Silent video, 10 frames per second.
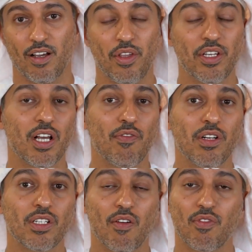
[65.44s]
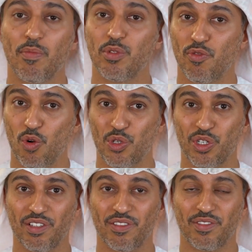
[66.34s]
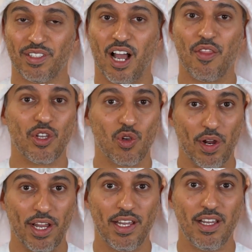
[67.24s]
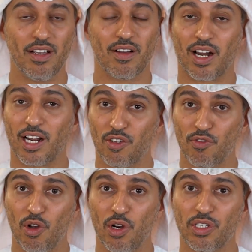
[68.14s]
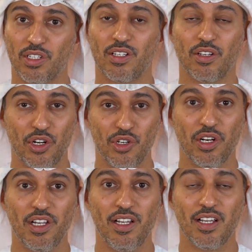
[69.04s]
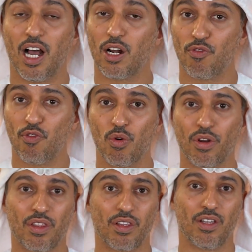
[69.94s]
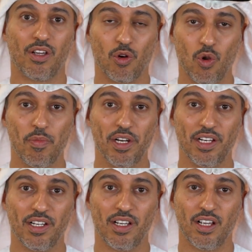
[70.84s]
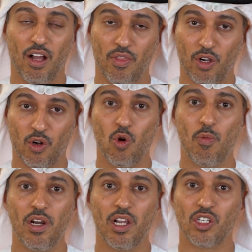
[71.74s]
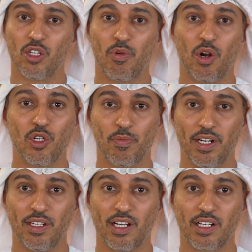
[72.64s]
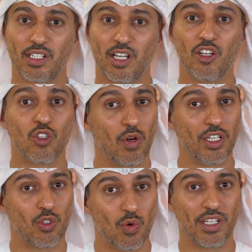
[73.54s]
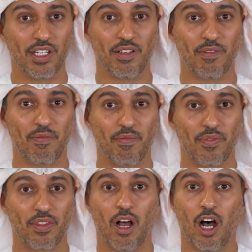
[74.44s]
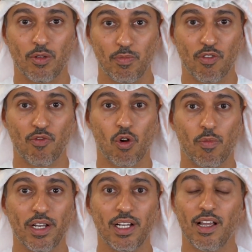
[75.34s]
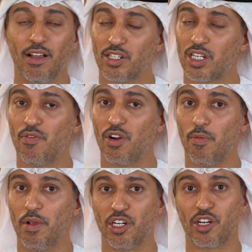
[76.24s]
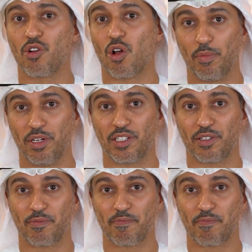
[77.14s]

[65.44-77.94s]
These efforts have come to fruition and the UAE ranked first regionally and fourth globally in the Global Entrepreneurship Index 2020, outperforming several major economies.